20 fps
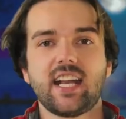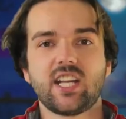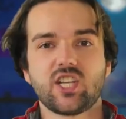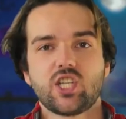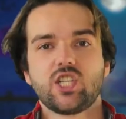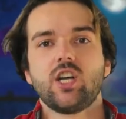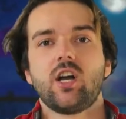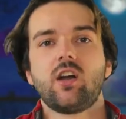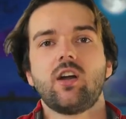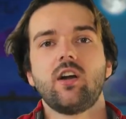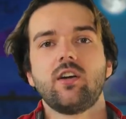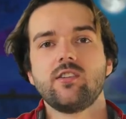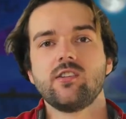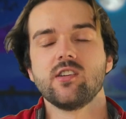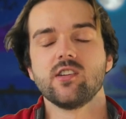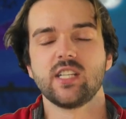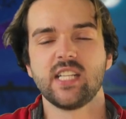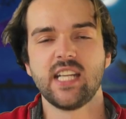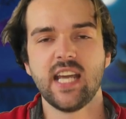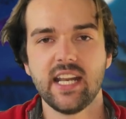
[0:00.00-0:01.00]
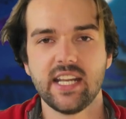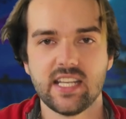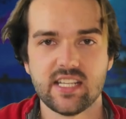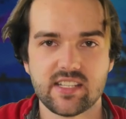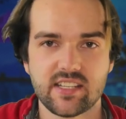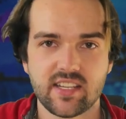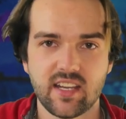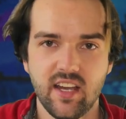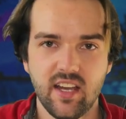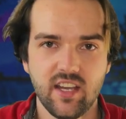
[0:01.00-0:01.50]
kind of stuck under your
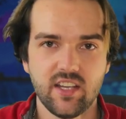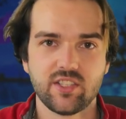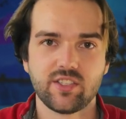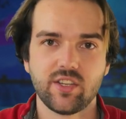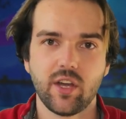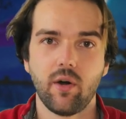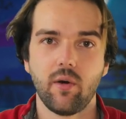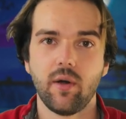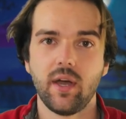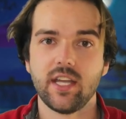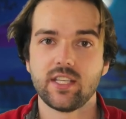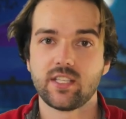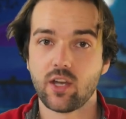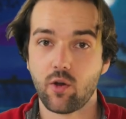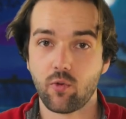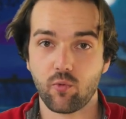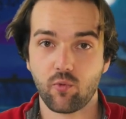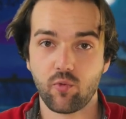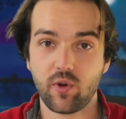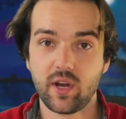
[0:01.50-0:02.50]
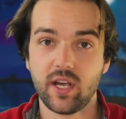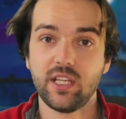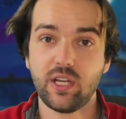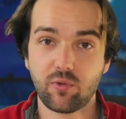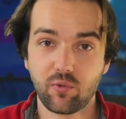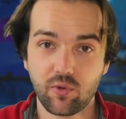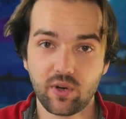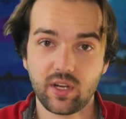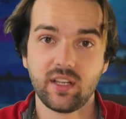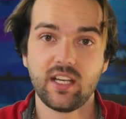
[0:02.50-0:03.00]
titties. So it's a
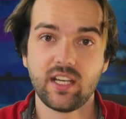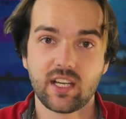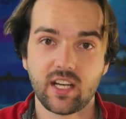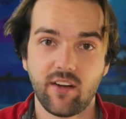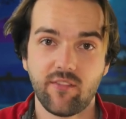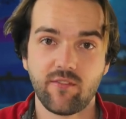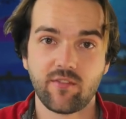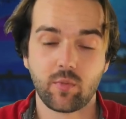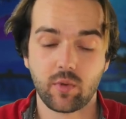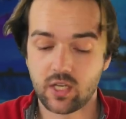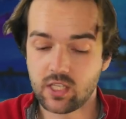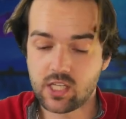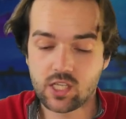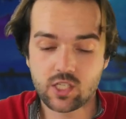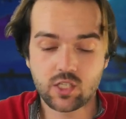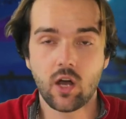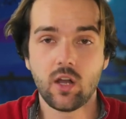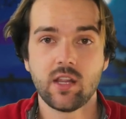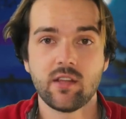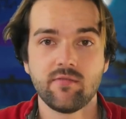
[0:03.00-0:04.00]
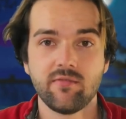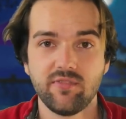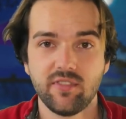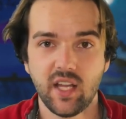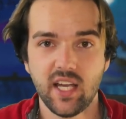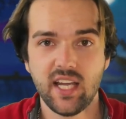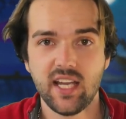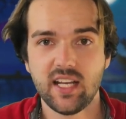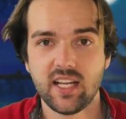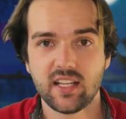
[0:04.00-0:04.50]
really, really comfortable, because it's all
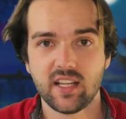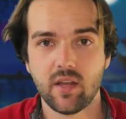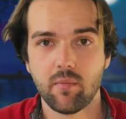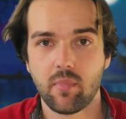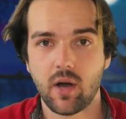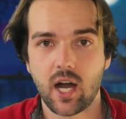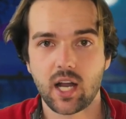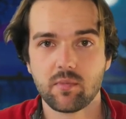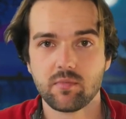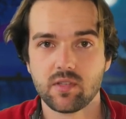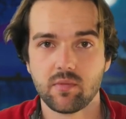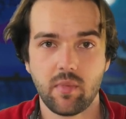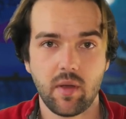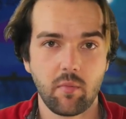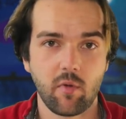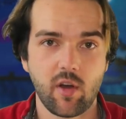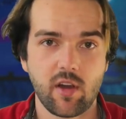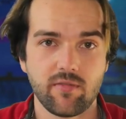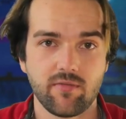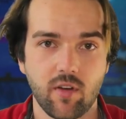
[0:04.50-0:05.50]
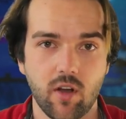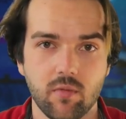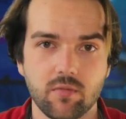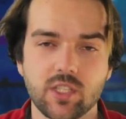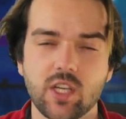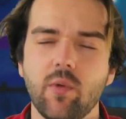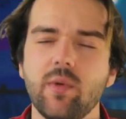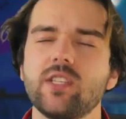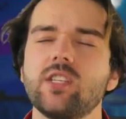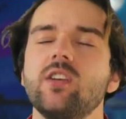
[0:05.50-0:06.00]
inflated and the bottom's memory foam.
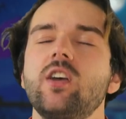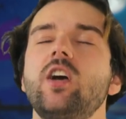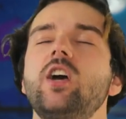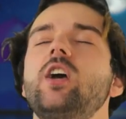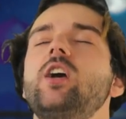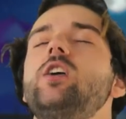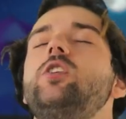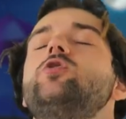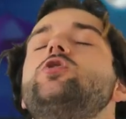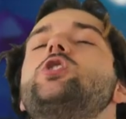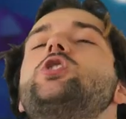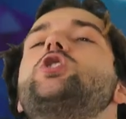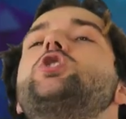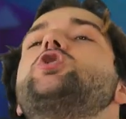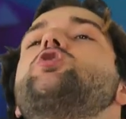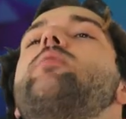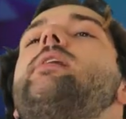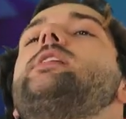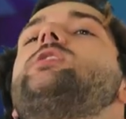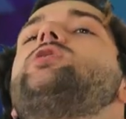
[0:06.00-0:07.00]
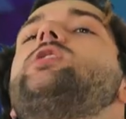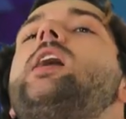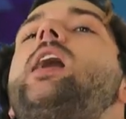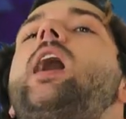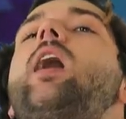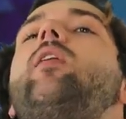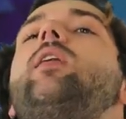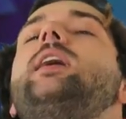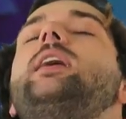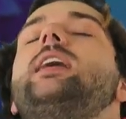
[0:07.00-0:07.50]
So it's, you just stretch
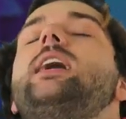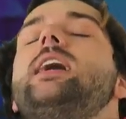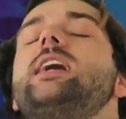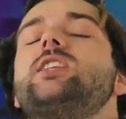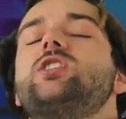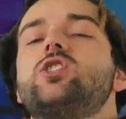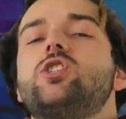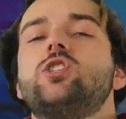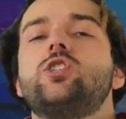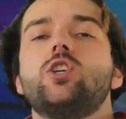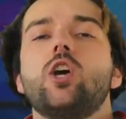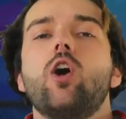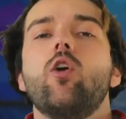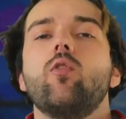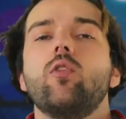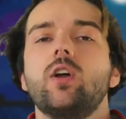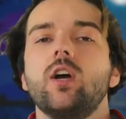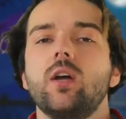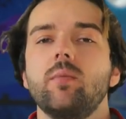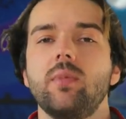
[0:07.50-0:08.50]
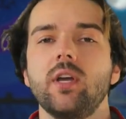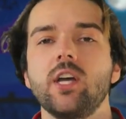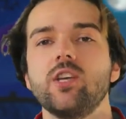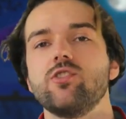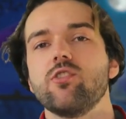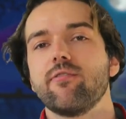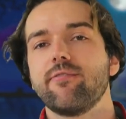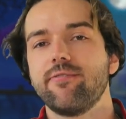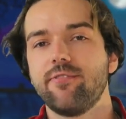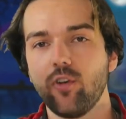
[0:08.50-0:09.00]
out and it's so good
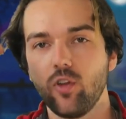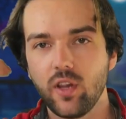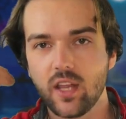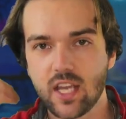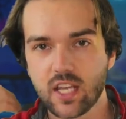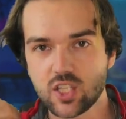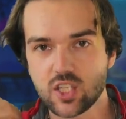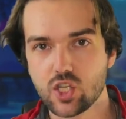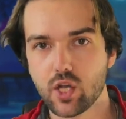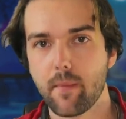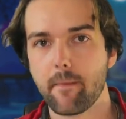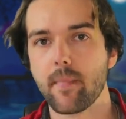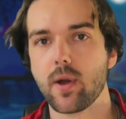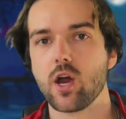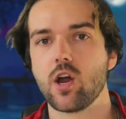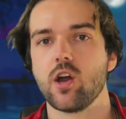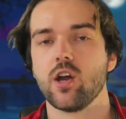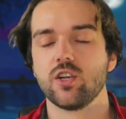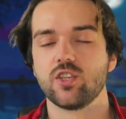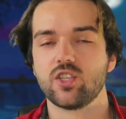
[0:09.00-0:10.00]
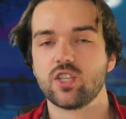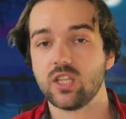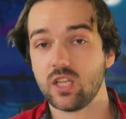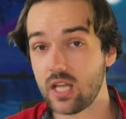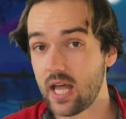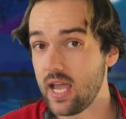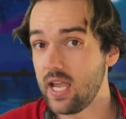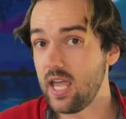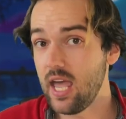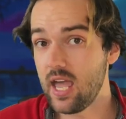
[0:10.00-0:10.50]
because you're fully submerged
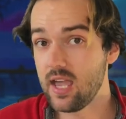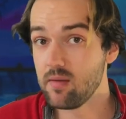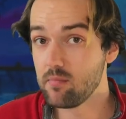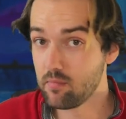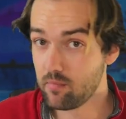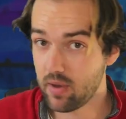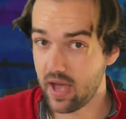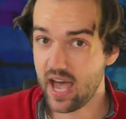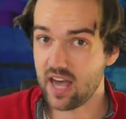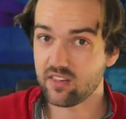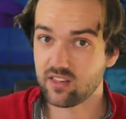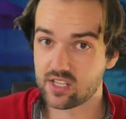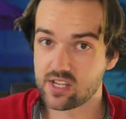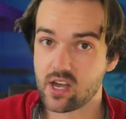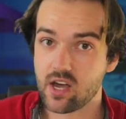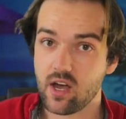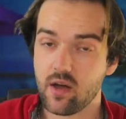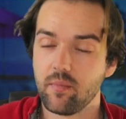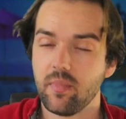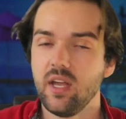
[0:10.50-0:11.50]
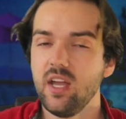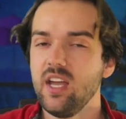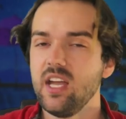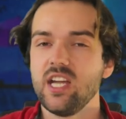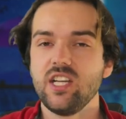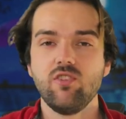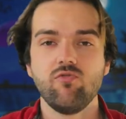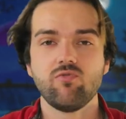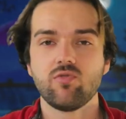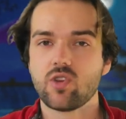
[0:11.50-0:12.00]
like a bathtub
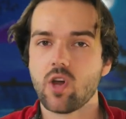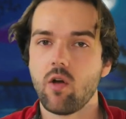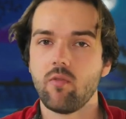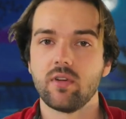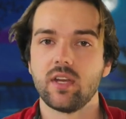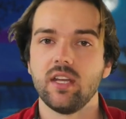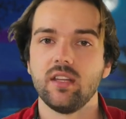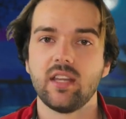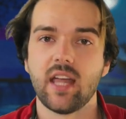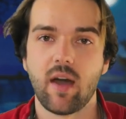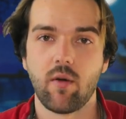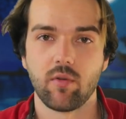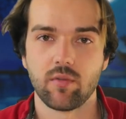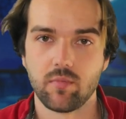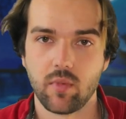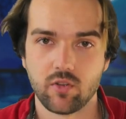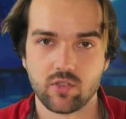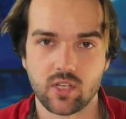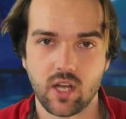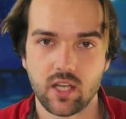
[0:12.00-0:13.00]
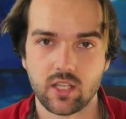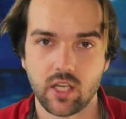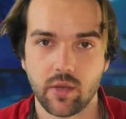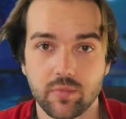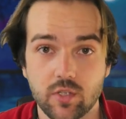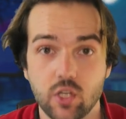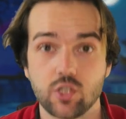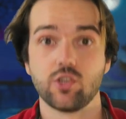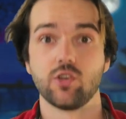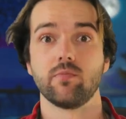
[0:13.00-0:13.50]
and you don't get that with most hot
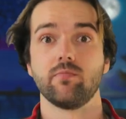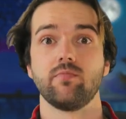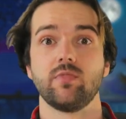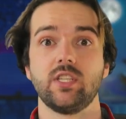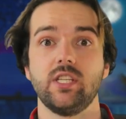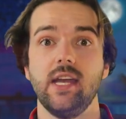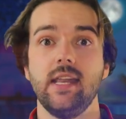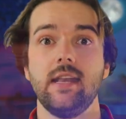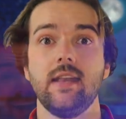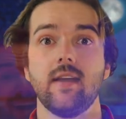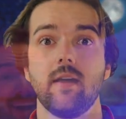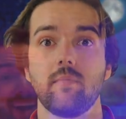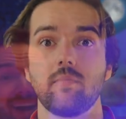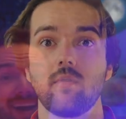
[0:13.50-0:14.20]
tubs because you're sitting